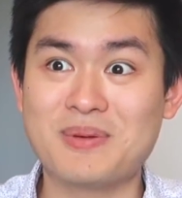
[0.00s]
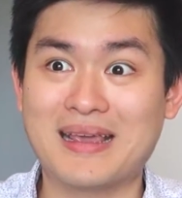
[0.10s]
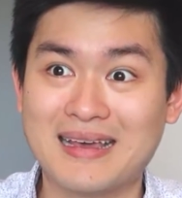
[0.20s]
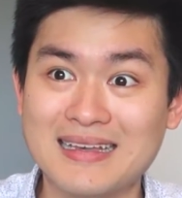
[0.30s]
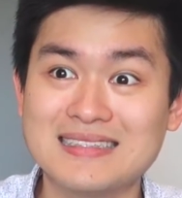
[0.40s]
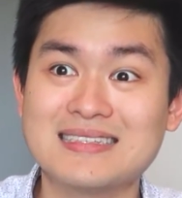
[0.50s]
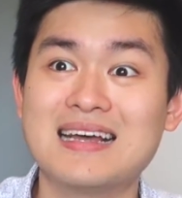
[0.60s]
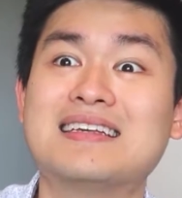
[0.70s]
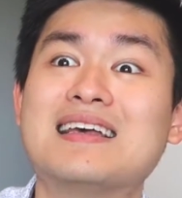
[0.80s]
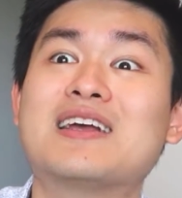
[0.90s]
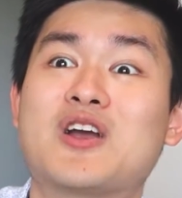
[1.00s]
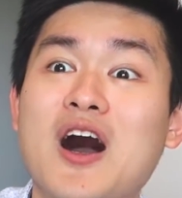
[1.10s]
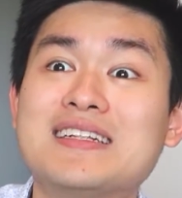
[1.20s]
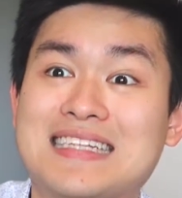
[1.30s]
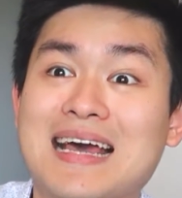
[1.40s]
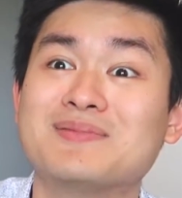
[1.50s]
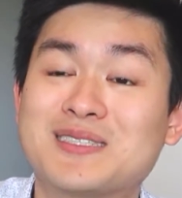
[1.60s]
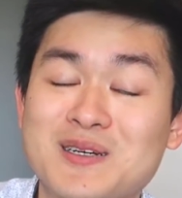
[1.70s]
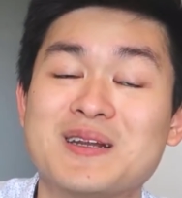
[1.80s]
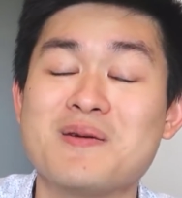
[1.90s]
because the goddamn
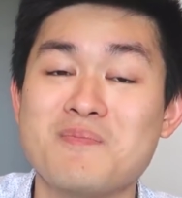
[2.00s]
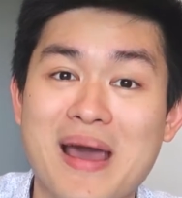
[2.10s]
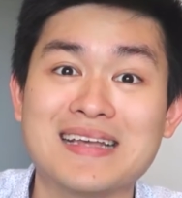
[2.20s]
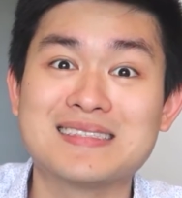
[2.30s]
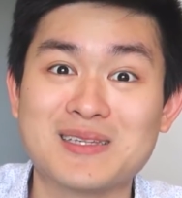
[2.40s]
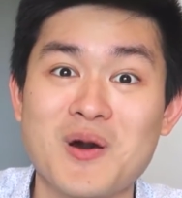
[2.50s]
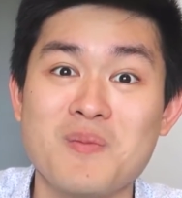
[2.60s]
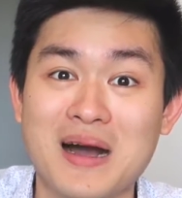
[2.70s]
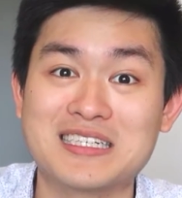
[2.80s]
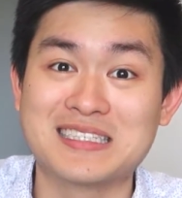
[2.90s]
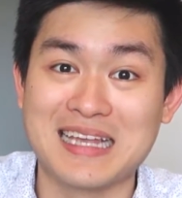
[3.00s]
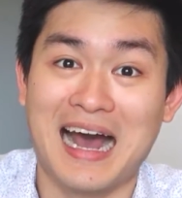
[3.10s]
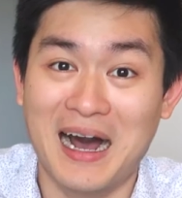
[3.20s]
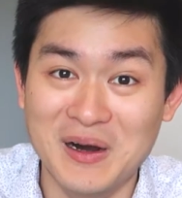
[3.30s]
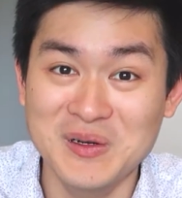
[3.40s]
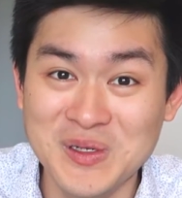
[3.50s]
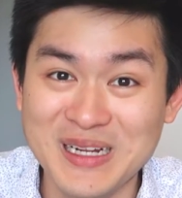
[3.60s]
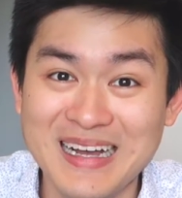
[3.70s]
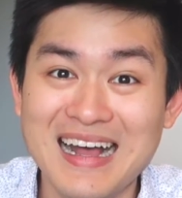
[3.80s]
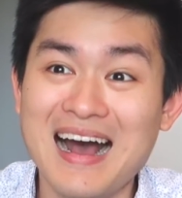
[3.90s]
scooter makes so much sound,
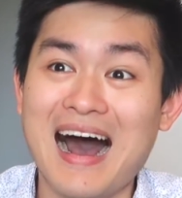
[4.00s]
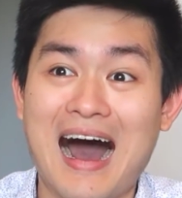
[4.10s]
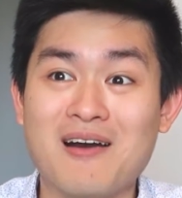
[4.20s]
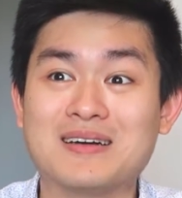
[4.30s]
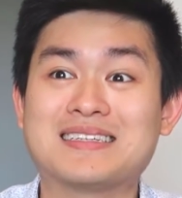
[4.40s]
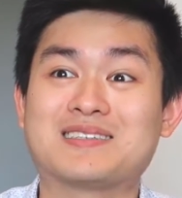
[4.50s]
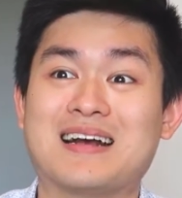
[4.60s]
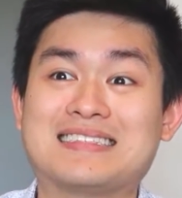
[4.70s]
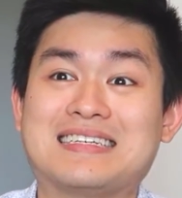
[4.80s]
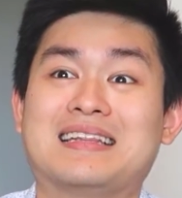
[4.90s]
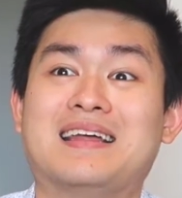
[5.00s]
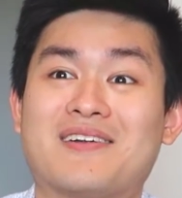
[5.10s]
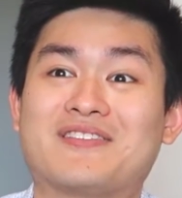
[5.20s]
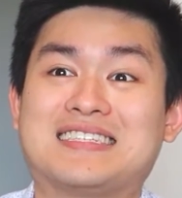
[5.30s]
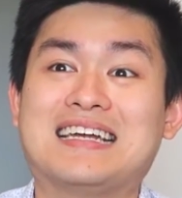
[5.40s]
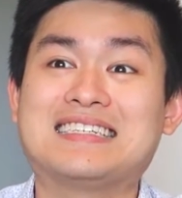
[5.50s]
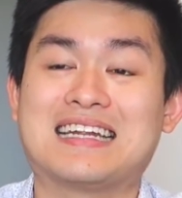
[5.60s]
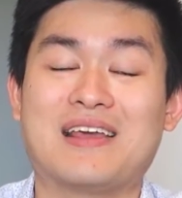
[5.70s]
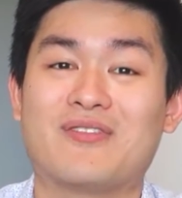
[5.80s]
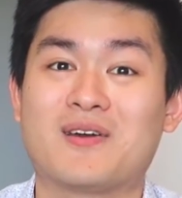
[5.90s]
I was attracting a lot of
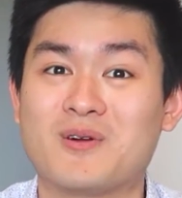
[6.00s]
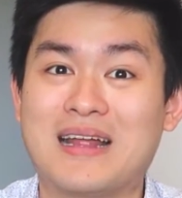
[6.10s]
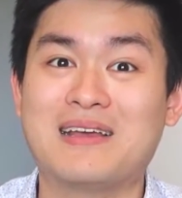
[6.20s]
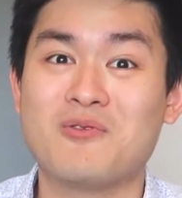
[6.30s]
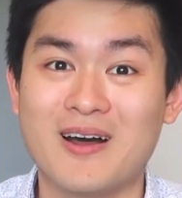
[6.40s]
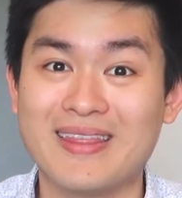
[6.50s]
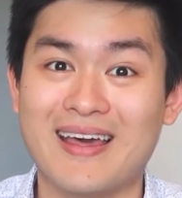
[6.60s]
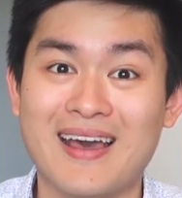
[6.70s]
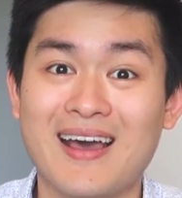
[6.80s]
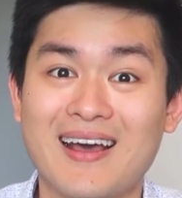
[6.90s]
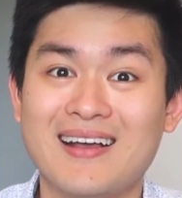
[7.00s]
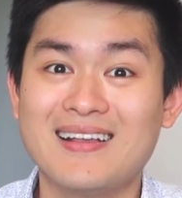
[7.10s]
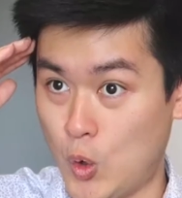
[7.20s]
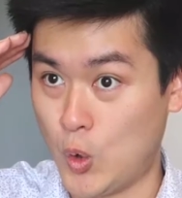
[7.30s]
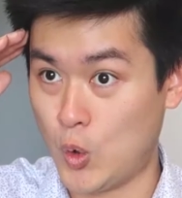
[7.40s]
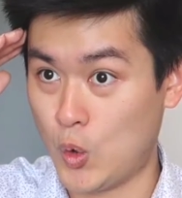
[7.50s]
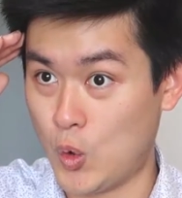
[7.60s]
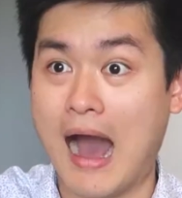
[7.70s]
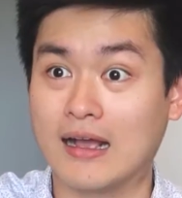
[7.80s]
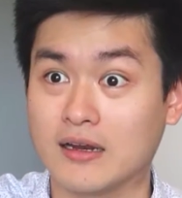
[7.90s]
attention if there were anyone there.
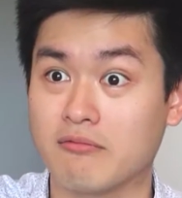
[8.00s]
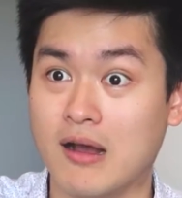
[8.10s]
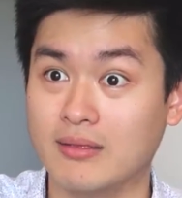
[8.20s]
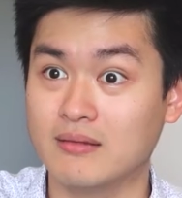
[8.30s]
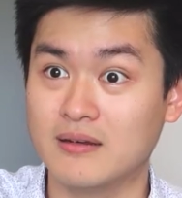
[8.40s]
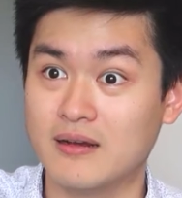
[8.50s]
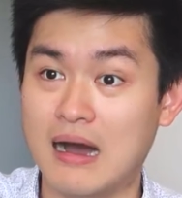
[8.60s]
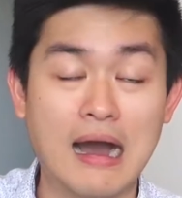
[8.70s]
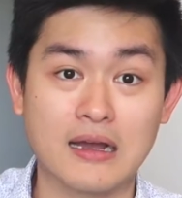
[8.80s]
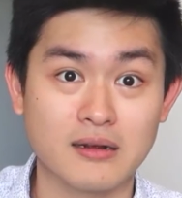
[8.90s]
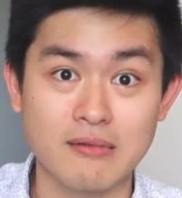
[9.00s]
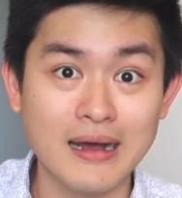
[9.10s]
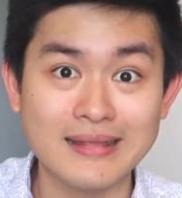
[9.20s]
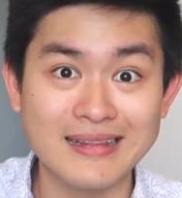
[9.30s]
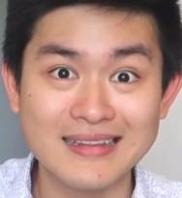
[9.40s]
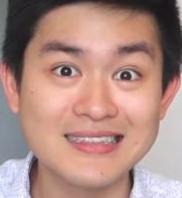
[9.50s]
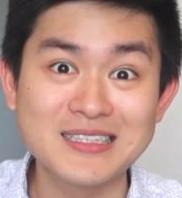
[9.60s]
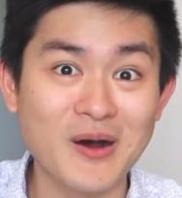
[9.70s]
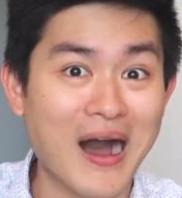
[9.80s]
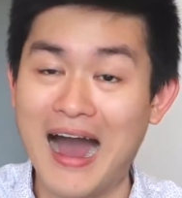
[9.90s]
I gotta run.
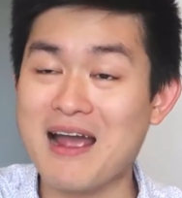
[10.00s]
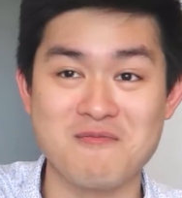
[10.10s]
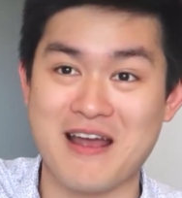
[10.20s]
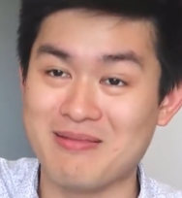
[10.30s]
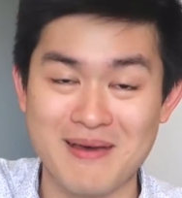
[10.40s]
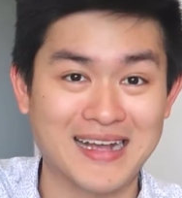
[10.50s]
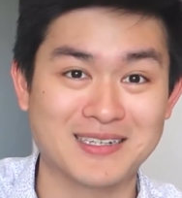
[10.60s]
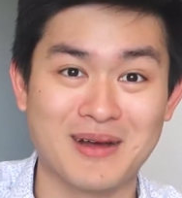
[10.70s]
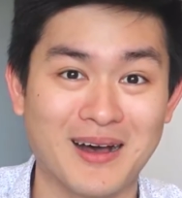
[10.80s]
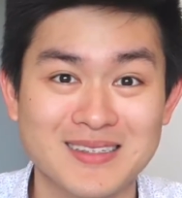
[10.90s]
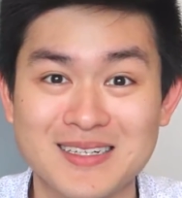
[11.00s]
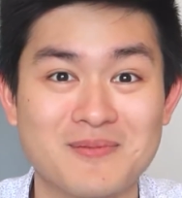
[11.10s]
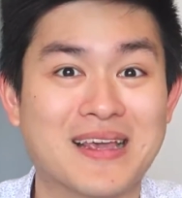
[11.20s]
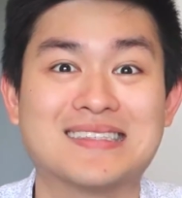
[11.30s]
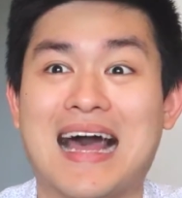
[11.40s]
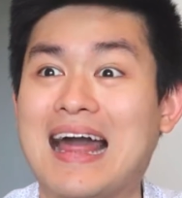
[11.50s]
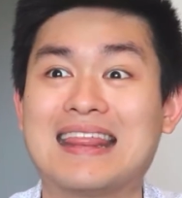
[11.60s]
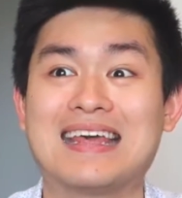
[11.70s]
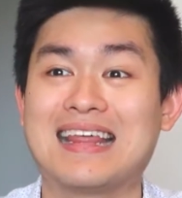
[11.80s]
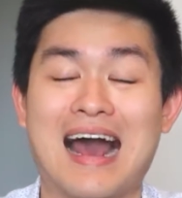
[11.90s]
So I ran back to my hostel because I
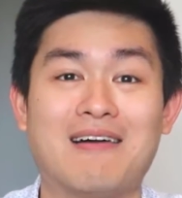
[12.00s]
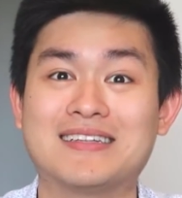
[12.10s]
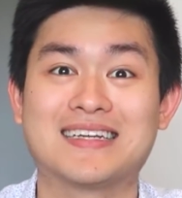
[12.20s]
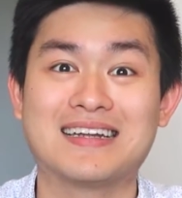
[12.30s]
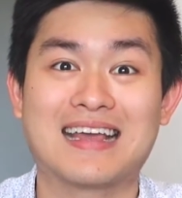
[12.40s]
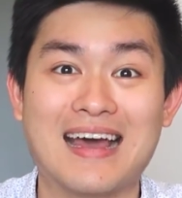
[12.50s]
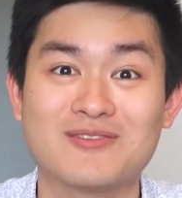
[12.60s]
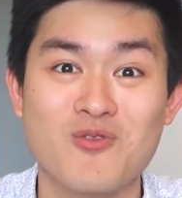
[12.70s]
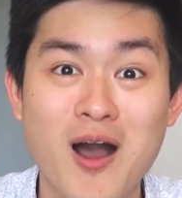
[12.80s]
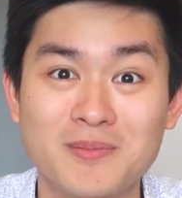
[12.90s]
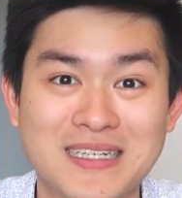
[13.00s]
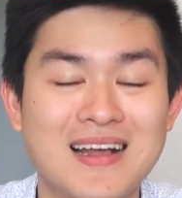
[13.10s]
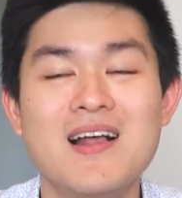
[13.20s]
think that I was gonna get robbed.